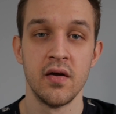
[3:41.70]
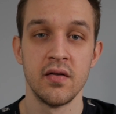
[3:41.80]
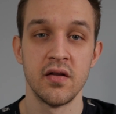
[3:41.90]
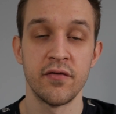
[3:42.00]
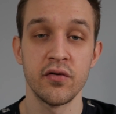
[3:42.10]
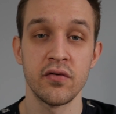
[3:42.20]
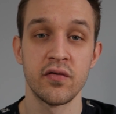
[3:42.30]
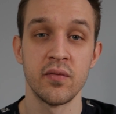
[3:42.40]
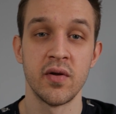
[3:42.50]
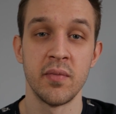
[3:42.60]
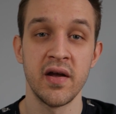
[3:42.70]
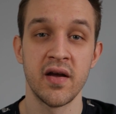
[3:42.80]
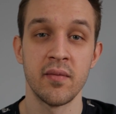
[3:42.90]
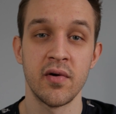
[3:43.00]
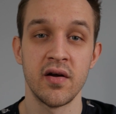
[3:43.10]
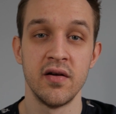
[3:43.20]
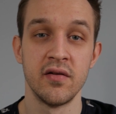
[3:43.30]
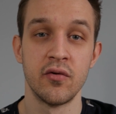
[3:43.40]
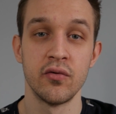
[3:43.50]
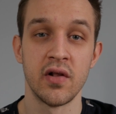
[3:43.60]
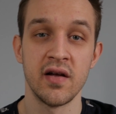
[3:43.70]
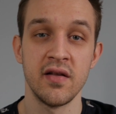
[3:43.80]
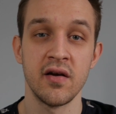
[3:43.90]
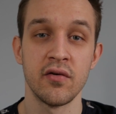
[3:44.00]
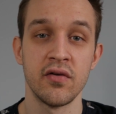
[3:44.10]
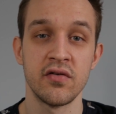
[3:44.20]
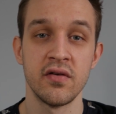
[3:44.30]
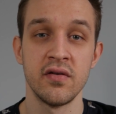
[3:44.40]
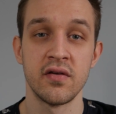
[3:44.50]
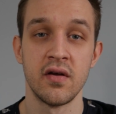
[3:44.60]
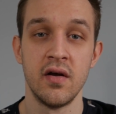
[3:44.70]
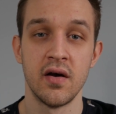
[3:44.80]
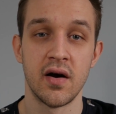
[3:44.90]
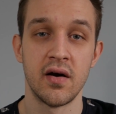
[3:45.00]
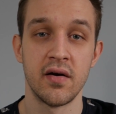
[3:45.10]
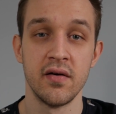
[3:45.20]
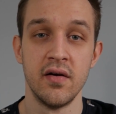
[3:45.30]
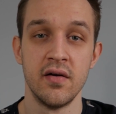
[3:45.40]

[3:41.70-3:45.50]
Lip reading: The photos from the main camera in good lighting conditions are,